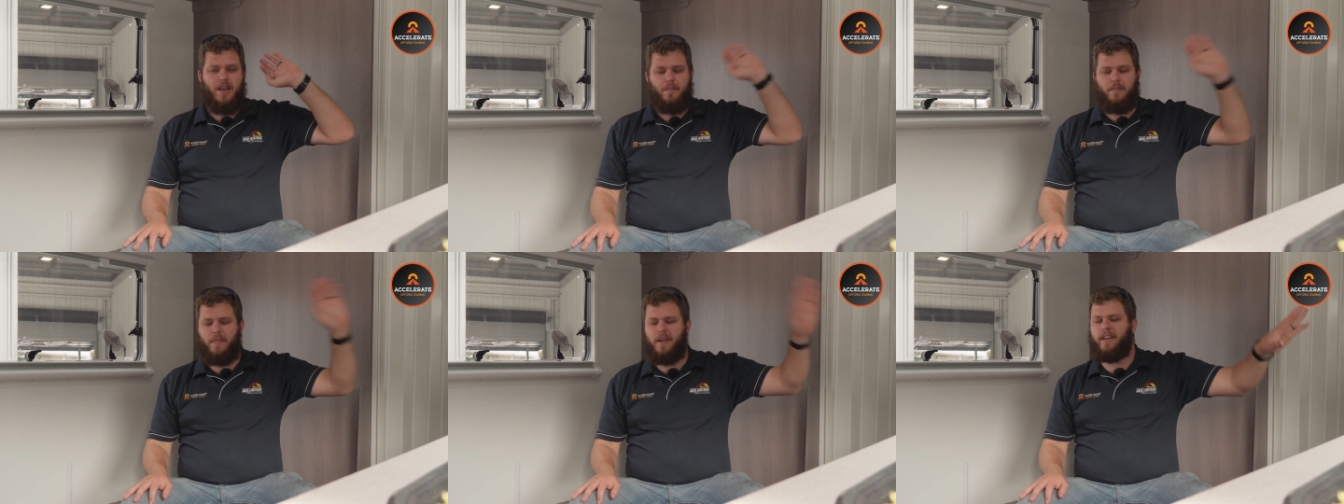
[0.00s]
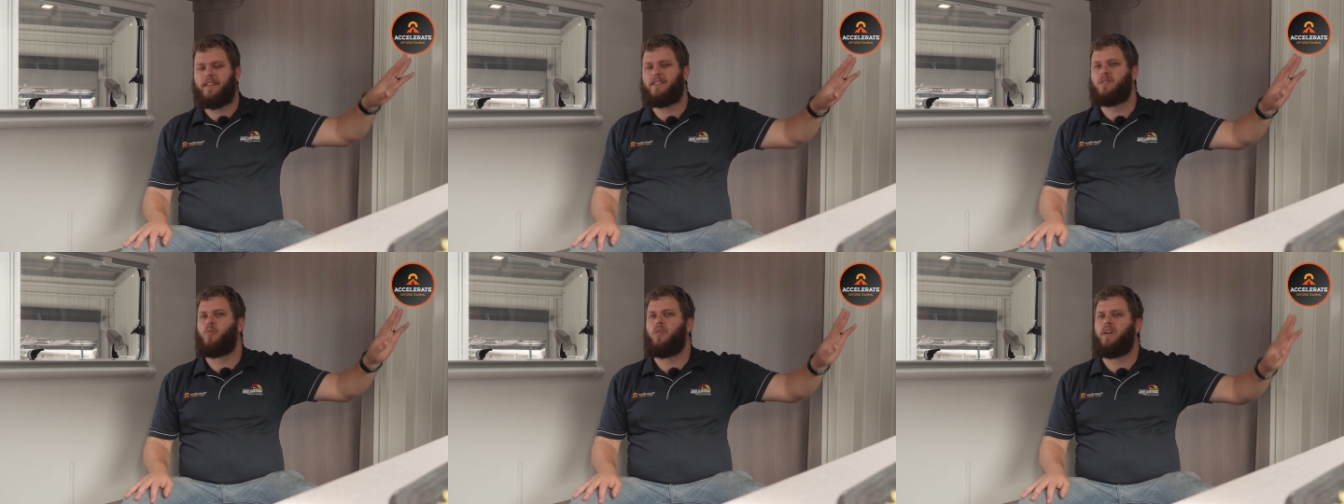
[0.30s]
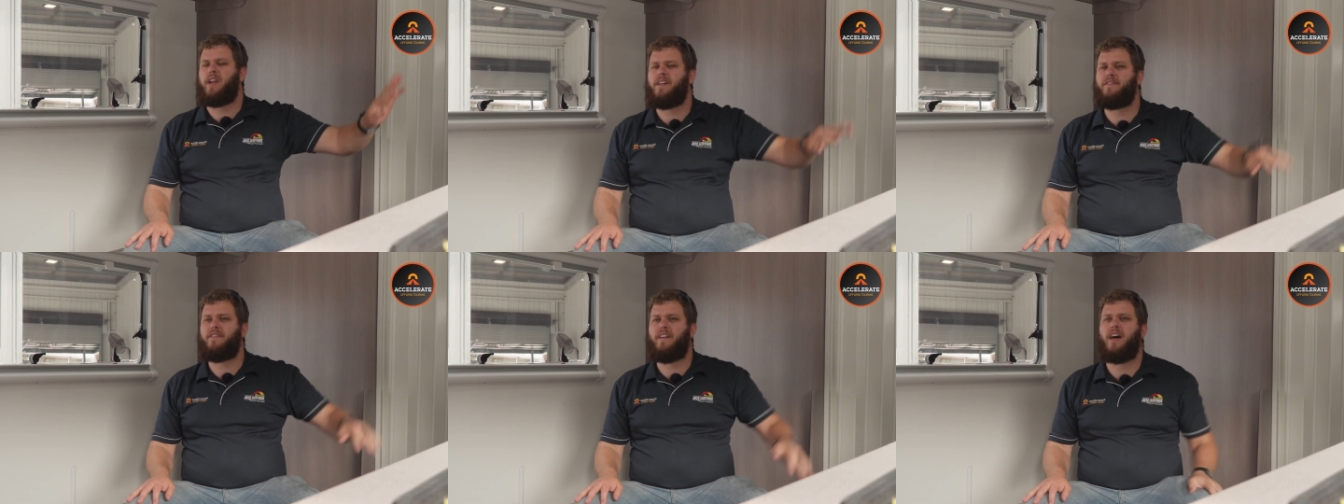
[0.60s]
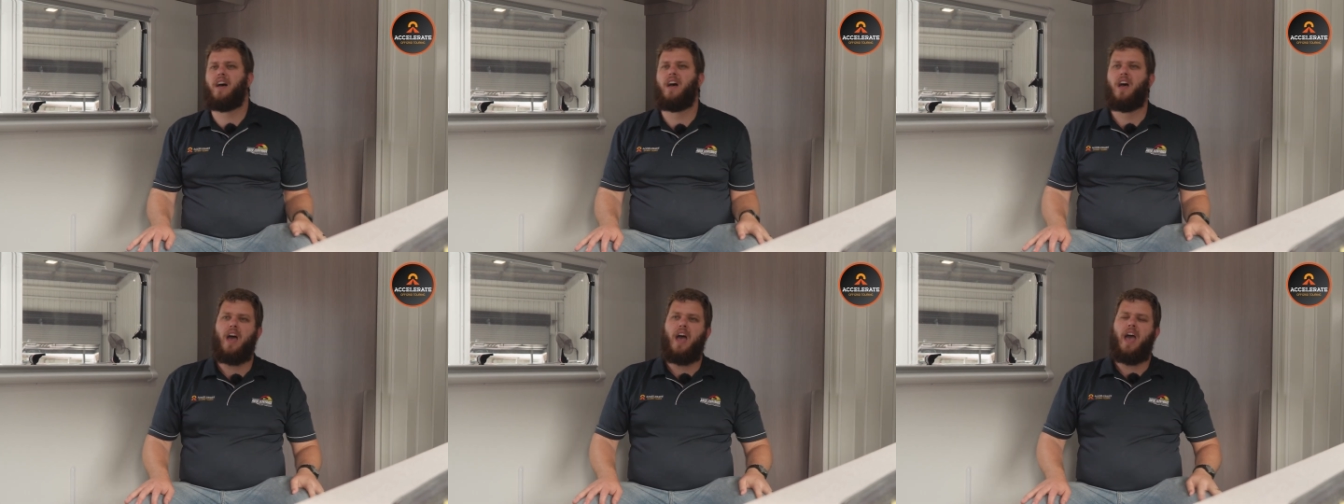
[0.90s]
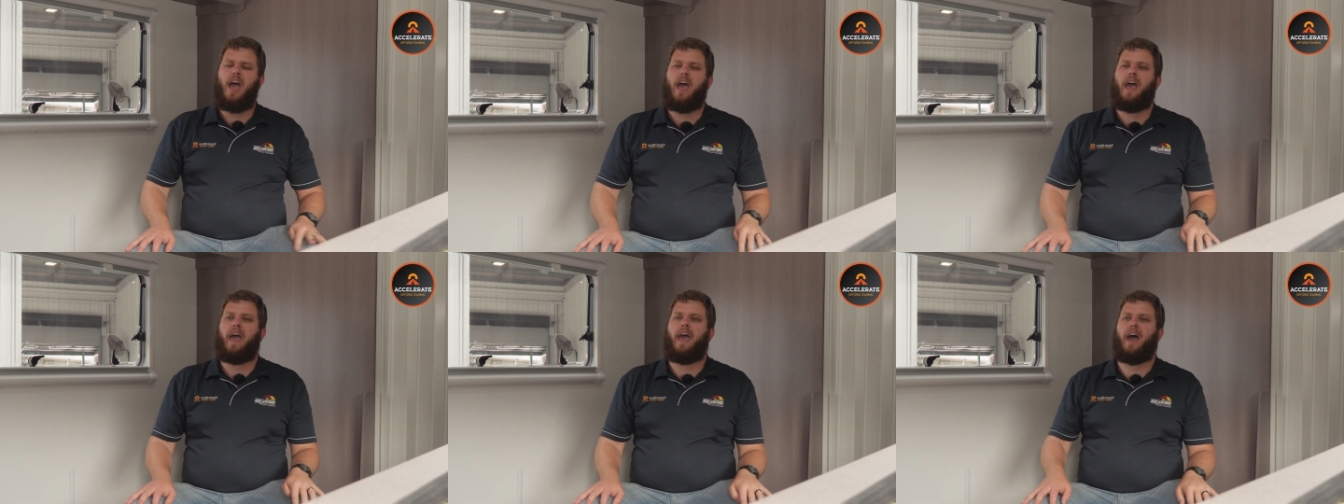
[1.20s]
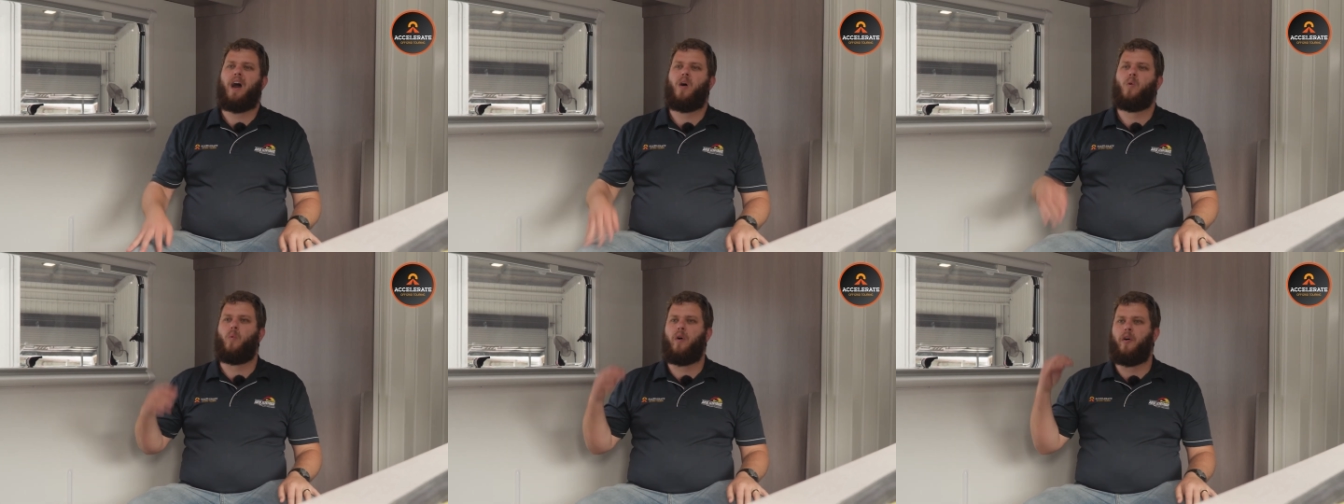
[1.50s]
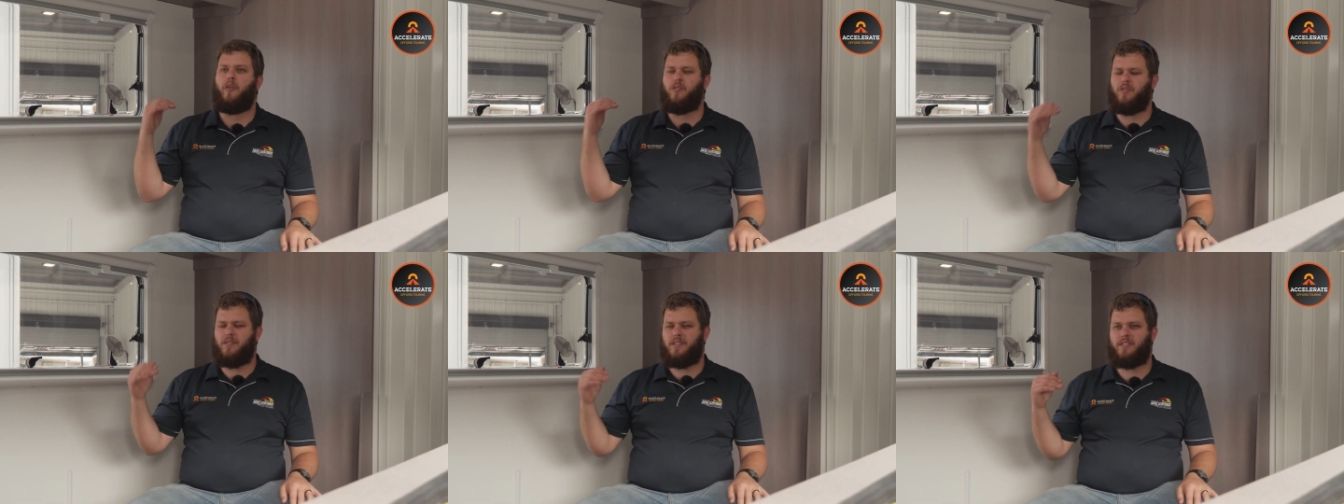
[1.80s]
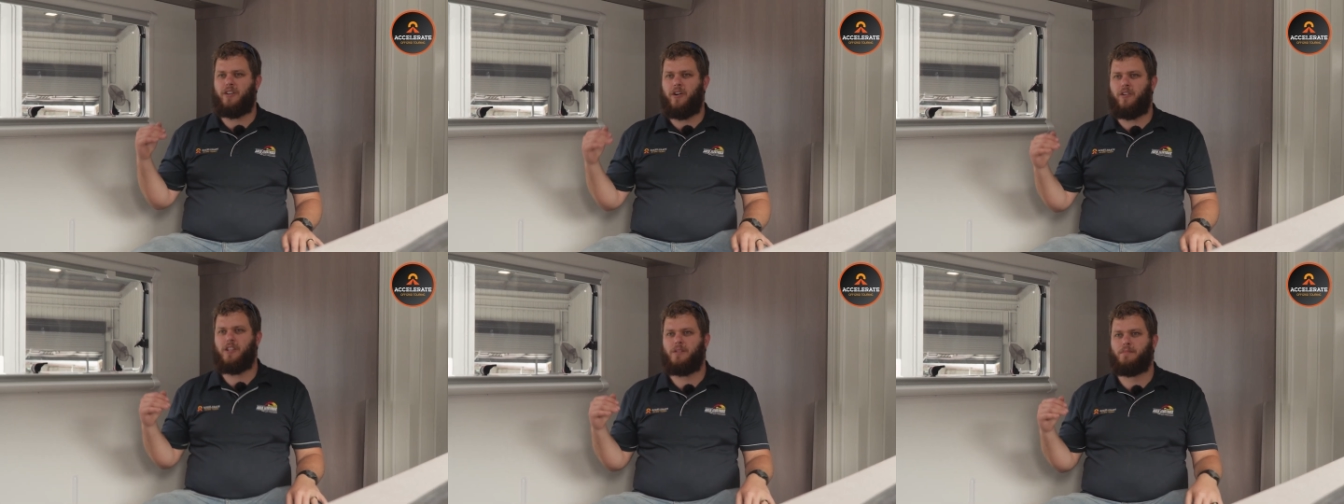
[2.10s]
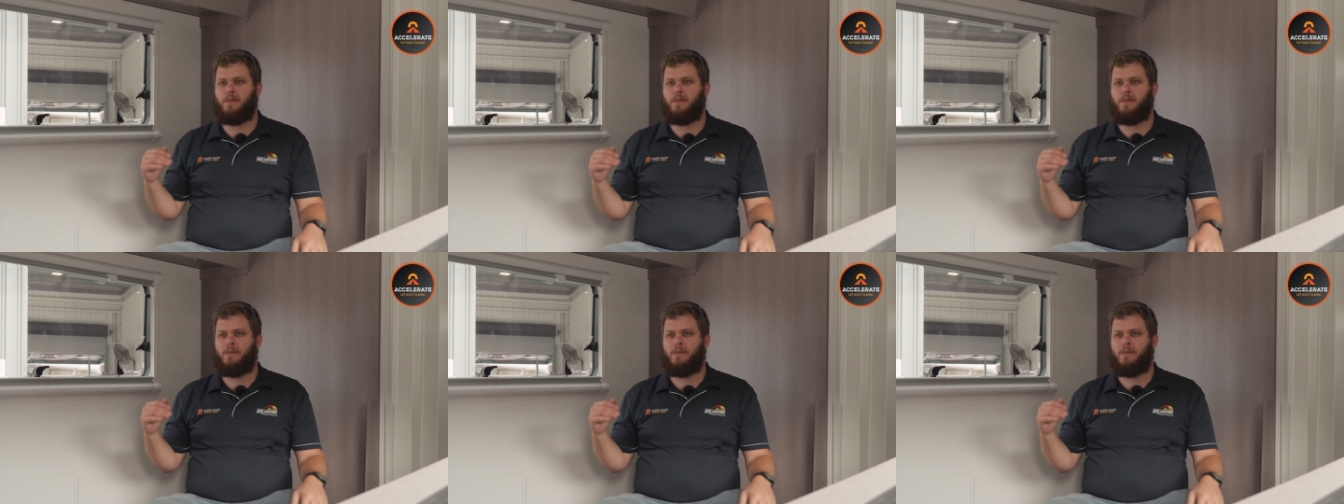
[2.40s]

minutes, whatever, how well your soul has